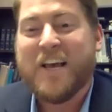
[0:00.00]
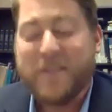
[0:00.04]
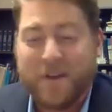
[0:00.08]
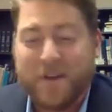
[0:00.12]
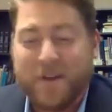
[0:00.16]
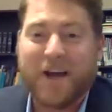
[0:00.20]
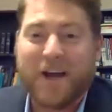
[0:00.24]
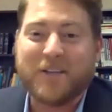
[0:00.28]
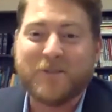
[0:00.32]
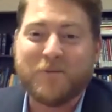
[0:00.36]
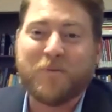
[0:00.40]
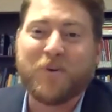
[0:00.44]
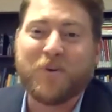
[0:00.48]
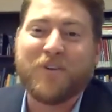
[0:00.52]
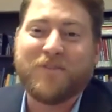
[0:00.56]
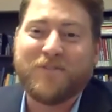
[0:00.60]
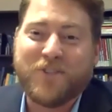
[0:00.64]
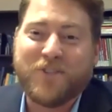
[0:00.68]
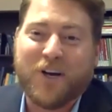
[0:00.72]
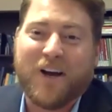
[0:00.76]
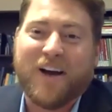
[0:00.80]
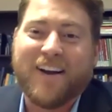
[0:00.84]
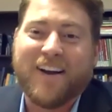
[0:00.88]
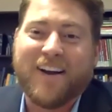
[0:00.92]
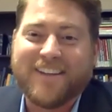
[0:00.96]
The Gospel of
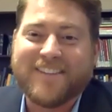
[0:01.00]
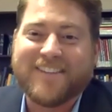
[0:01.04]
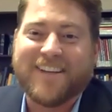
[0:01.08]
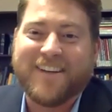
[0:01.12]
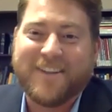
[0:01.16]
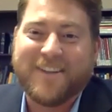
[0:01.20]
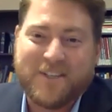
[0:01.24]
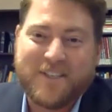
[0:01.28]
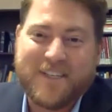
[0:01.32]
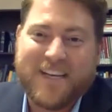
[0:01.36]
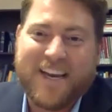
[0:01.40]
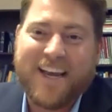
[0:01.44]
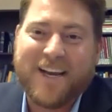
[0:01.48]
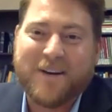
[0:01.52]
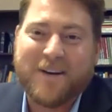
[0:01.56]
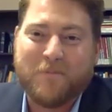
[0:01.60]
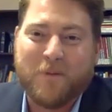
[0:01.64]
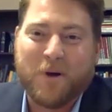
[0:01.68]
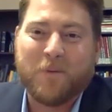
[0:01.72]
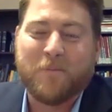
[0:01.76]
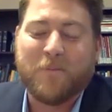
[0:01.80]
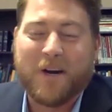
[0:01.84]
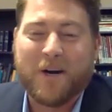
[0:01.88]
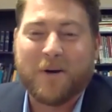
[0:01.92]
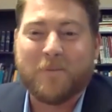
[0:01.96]
John is
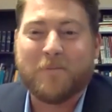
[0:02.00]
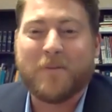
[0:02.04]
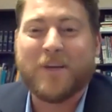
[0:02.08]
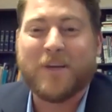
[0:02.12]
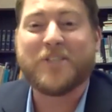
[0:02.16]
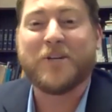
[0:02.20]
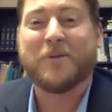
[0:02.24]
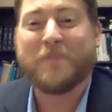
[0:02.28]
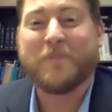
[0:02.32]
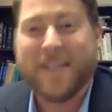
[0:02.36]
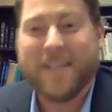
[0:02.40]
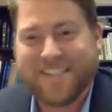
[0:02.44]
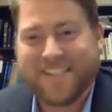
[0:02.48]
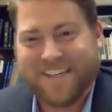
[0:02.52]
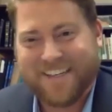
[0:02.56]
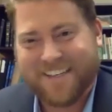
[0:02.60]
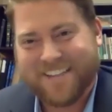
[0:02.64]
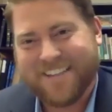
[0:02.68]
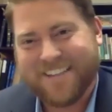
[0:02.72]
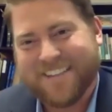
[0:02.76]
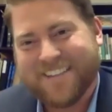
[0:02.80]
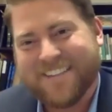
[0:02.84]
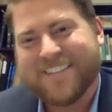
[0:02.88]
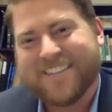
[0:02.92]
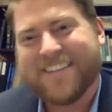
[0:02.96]
understandable, but her bishop
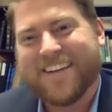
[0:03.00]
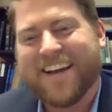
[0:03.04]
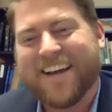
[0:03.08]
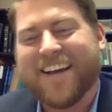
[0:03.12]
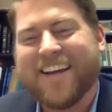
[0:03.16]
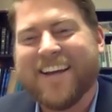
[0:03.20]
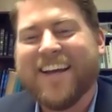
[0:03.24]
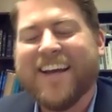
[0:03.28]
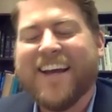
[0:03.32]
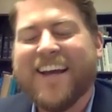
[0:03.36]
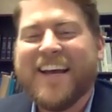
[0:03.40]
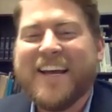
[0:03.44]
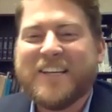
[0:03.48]
isn't, okay?